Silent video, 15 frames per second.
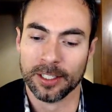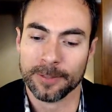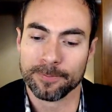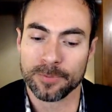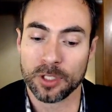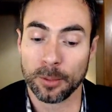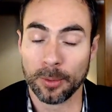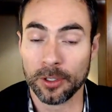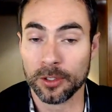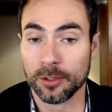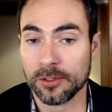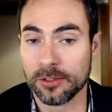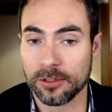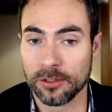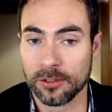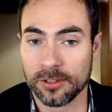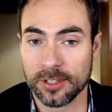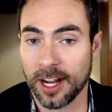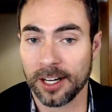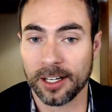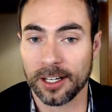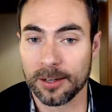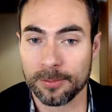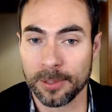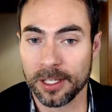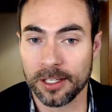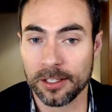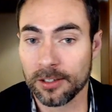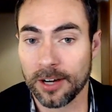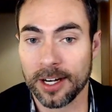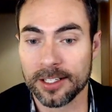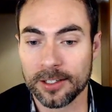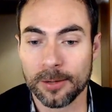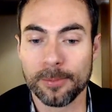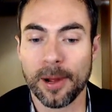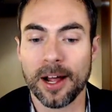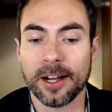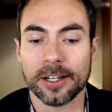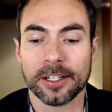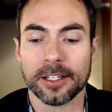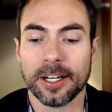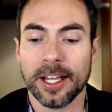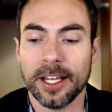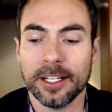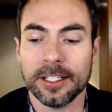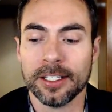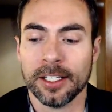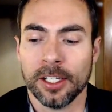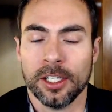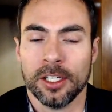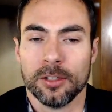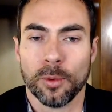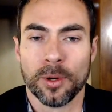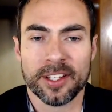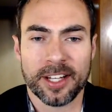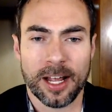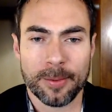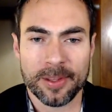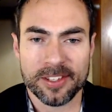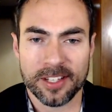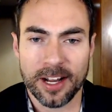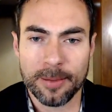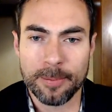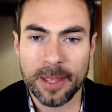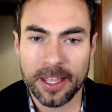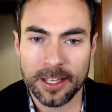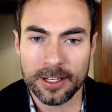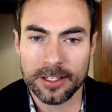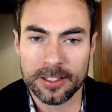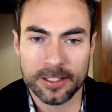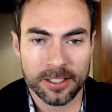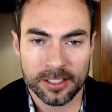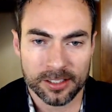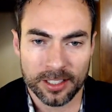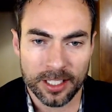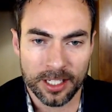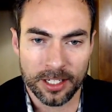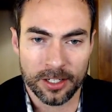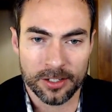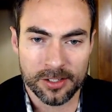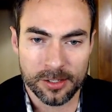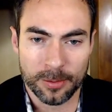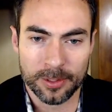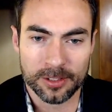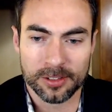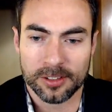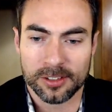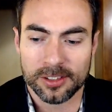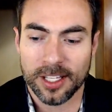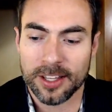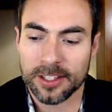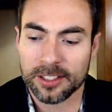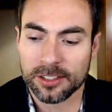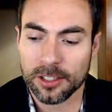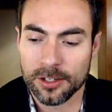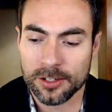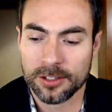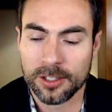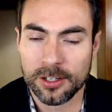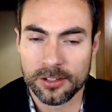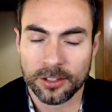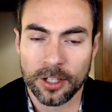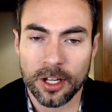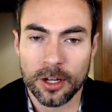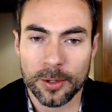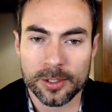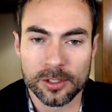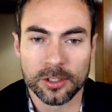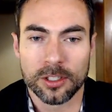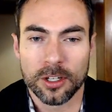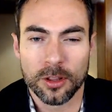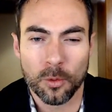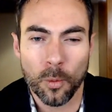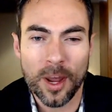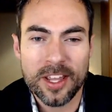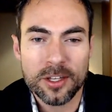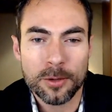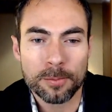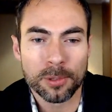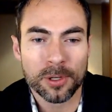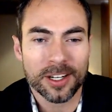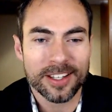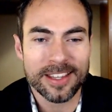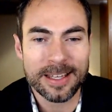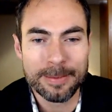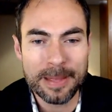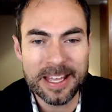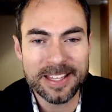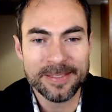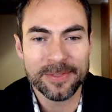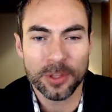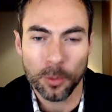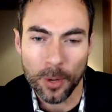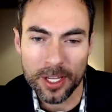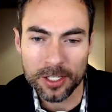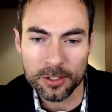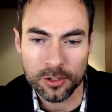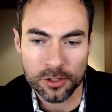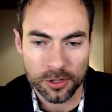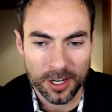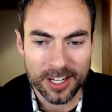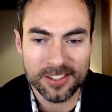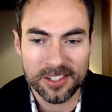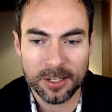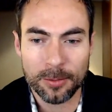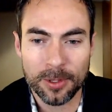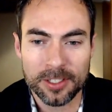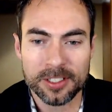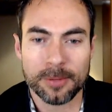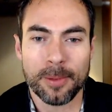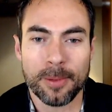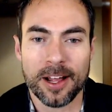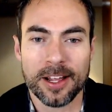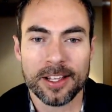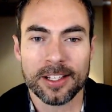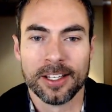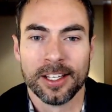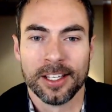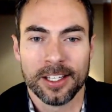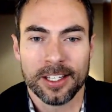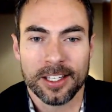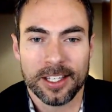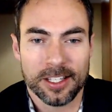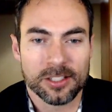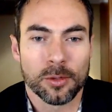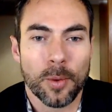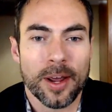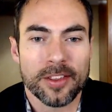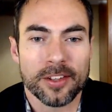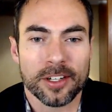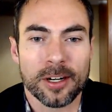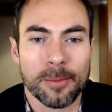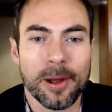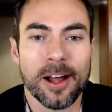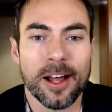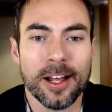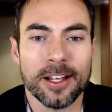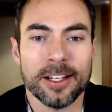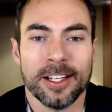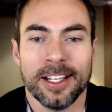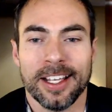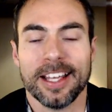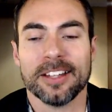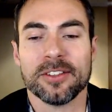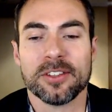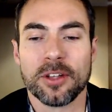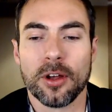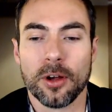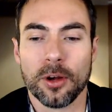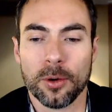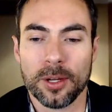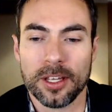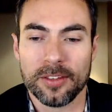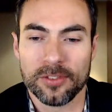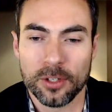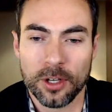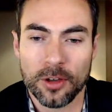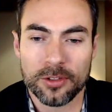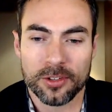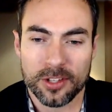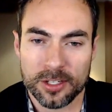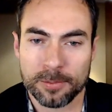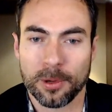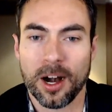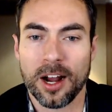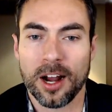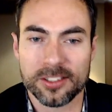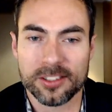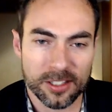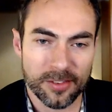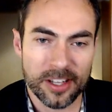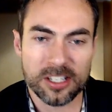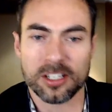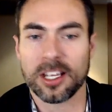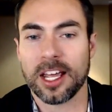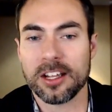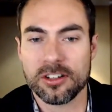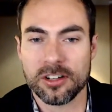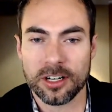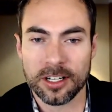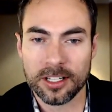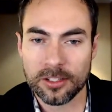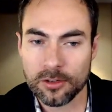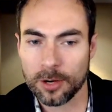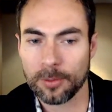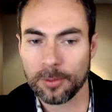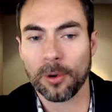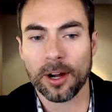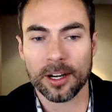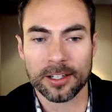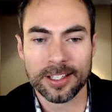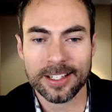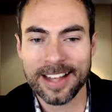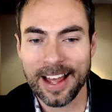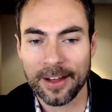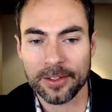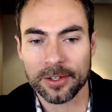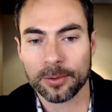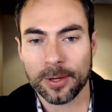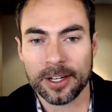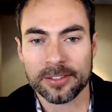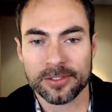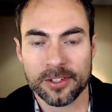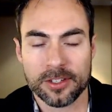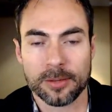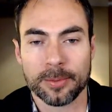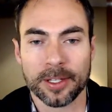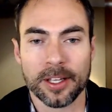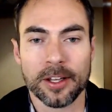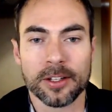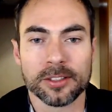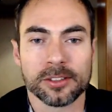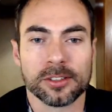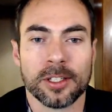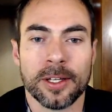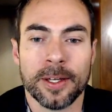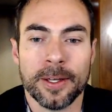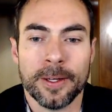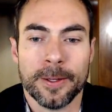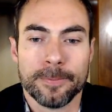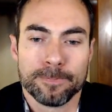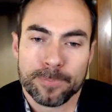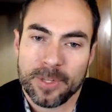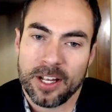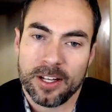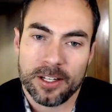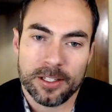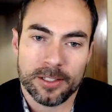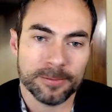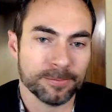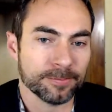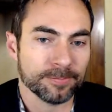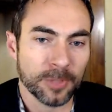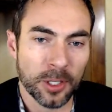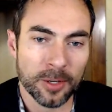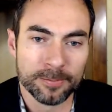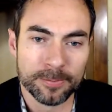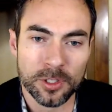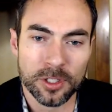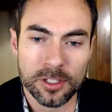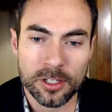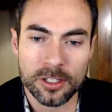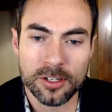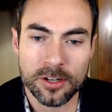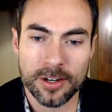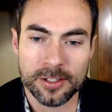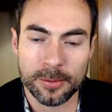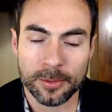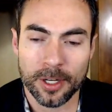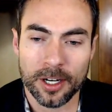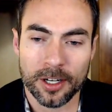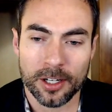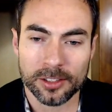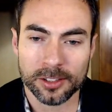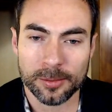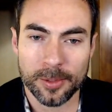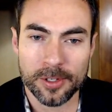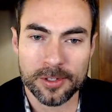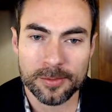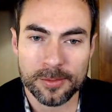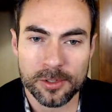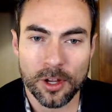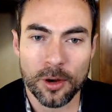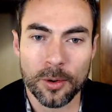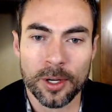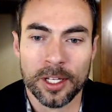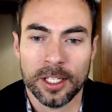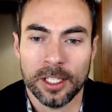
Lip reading: someone who's not going to be your ideal buyer. And one of the comments that I made, because I heard someone say this years and years ago, is the way you bring them in, the way you train someone to buy, is the way they're going to buy. And so if you go through this process of education and then Tripwire, and then now they're ready for something else, you can generate some great customers. So